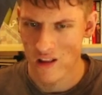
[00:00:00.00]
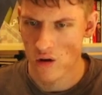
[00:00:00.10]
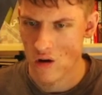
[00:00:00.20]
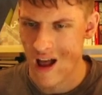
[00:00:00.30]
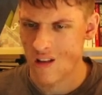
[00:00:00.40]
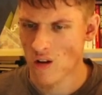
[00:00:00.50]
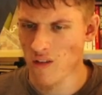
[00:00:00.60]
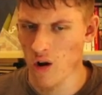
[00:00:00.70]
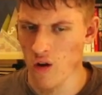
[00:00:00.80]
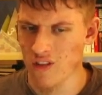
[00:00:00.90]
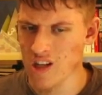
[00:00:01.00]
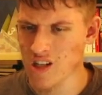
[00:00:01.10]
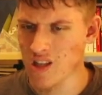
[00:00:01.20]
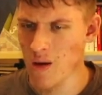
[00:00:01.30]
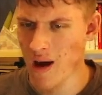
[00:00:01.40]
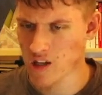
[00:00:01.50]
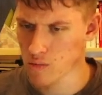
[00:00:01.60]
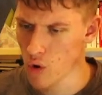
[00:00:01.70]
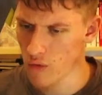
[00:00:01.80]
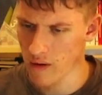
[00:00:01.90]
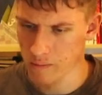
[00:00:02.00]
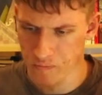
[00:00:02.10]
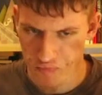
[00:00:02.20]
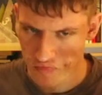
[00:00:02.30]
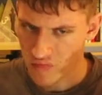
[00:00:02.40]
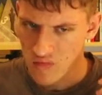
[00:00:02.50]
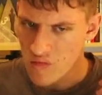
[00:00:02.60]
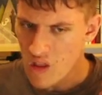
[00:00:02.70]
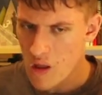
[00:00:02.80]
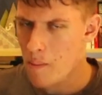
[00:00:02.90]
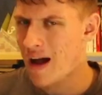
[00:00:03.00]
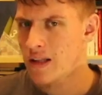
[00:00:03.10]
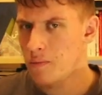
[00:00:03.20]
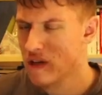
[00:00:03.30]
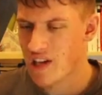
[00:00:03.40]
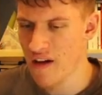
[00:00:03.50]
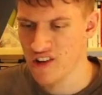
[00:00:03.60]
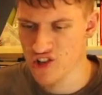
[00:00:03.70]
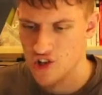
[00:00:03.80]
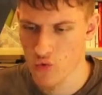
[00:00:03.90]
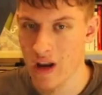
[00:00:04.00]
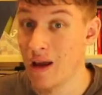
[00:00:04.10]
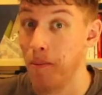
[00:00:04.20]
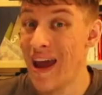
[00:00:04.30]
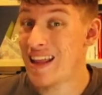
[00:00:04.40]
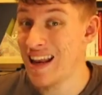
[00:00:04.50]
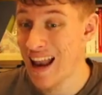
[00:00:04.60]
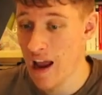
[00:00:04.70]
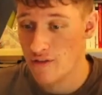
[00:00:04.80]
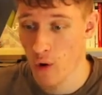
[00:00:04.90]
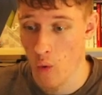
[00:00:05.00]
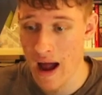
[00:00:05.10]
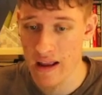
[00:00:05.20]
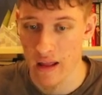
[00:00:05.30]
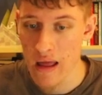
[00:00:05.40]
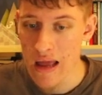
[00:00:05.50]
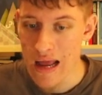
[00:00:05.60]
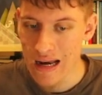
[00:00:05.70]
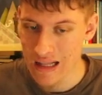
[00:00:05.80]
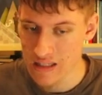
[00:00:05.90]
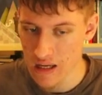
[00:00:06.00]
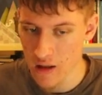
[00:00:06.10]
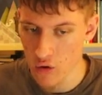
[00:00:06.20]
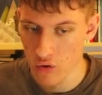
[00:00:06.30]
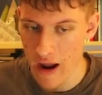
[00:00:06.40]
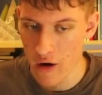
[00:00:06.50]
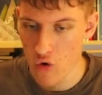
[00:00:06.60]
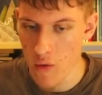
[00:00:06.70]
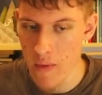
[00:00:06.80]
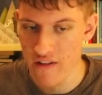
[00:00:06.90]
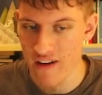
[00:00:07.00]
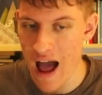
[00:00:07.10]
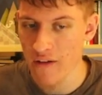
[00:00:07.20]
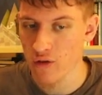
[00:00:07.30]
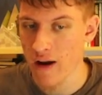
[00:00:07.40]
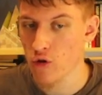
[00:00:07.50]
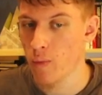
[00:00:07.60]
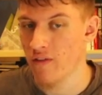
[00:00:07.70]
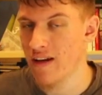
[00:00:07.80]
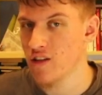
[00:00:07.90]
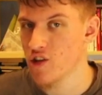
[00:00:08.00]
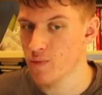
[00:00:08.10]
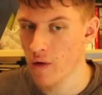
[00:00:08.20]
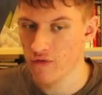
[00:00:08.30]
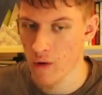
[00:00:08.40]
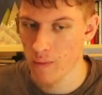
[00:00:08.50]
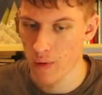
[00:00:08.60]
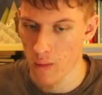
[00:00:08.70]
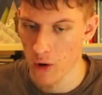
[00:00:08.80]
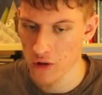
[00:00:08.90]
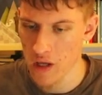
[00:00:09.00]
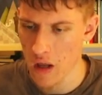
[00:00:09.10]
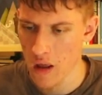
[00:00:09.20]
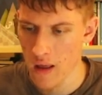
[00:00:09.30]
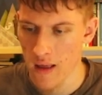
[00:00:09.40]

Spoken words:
don't even know if this is the best move, but b7 is just winning, making 9 for white. Let's say that you try Rook b5, trying to prevent this pawn from promoting.